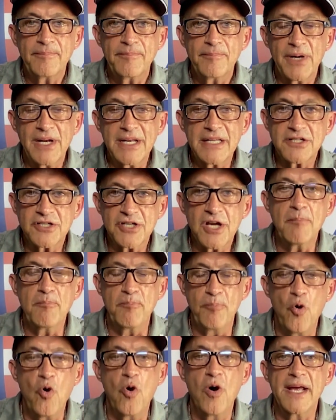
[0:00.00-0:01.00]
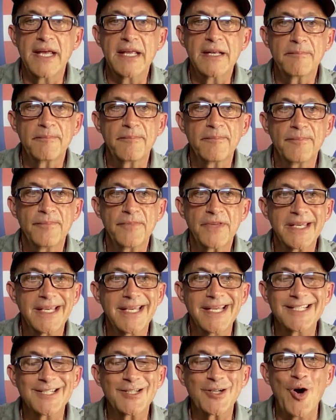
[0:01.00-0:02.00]
But yeah. at some point, the
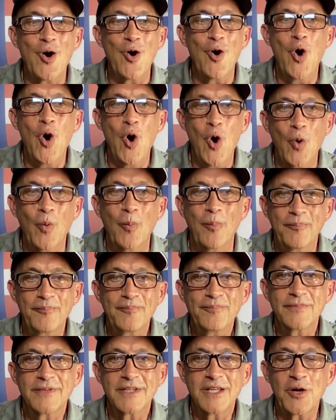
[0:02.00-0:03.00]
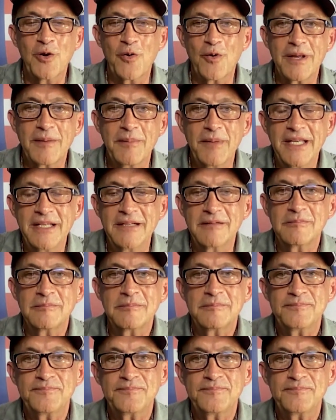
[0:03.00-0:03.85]
kids go home. You know what yeah. I mean?